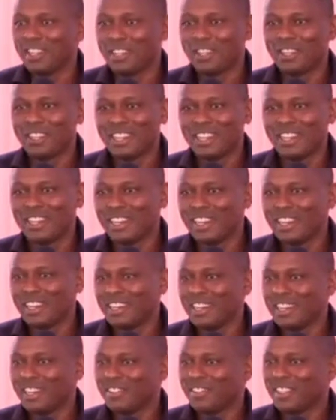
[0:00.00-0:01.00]

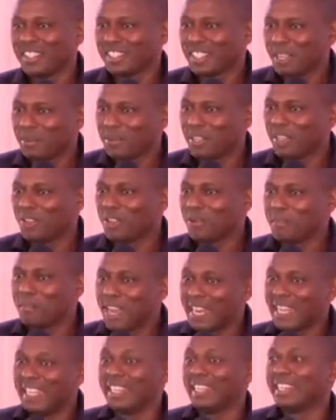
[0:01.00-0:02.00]
if there's something on
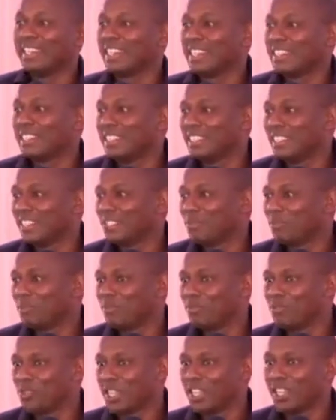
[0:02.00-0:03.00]
mining, and CS
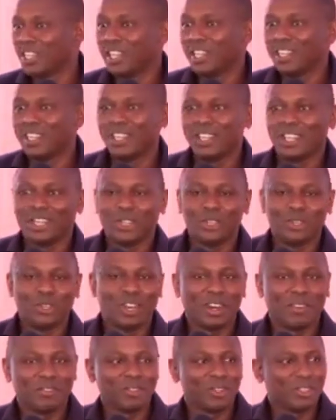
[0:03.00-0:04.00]
Mvuria, you
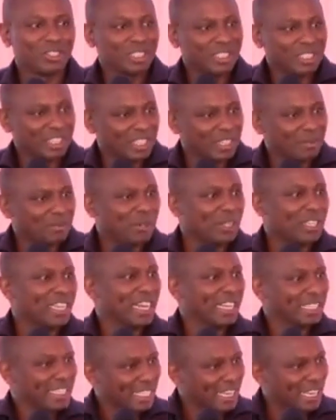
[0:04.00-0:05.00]
have not seen
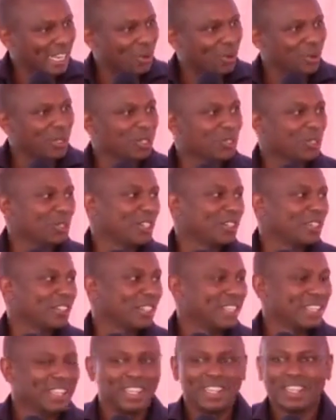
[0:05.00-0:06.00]
anybody asking a question,
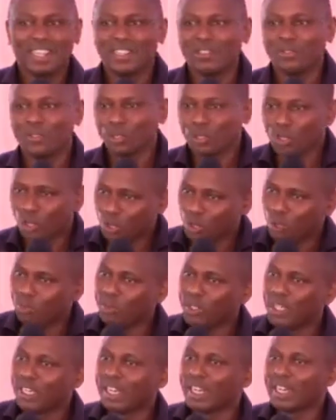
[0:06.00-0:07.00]
if you talk to
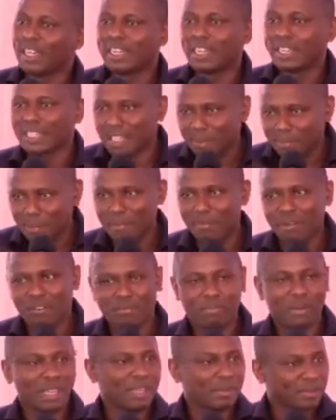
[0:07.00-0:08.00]
me, I can get a member
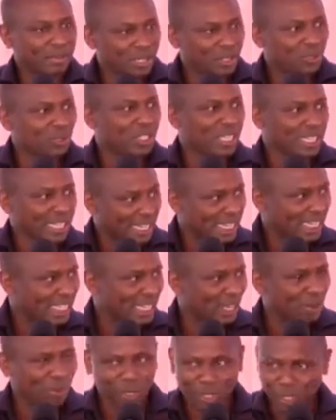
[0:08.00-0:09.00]
of parliament to
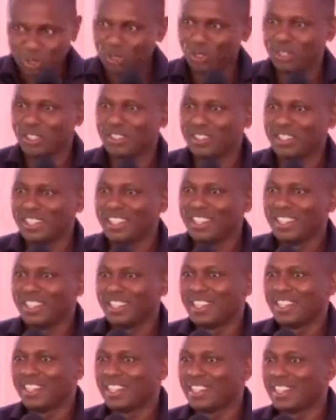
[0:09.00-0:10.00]
generate a question
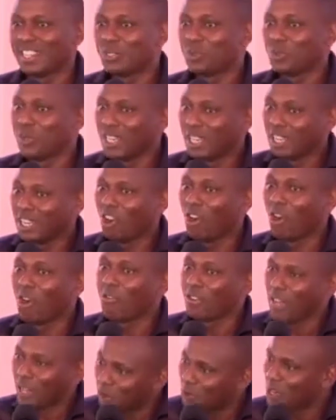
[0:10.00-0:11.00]
that will
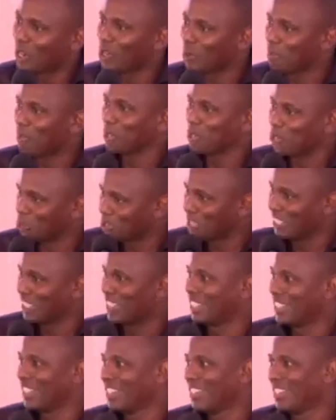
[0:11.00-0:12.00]
offer you an
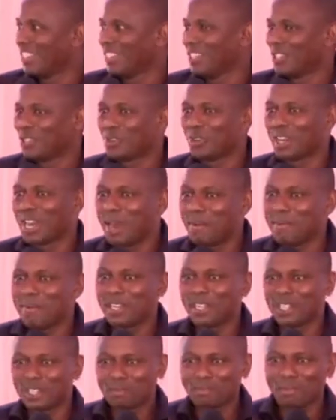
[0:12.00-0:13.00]
opportunity to come
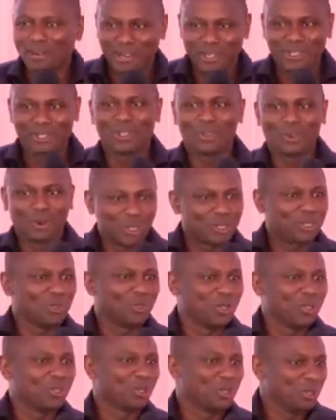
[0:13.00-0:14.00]
and espouse on what
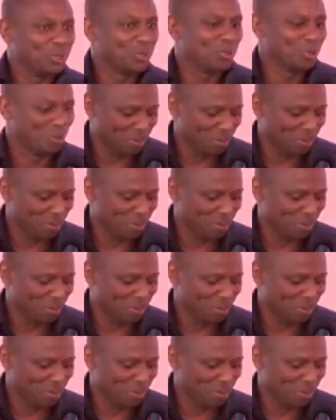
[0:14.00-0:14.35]
you want to do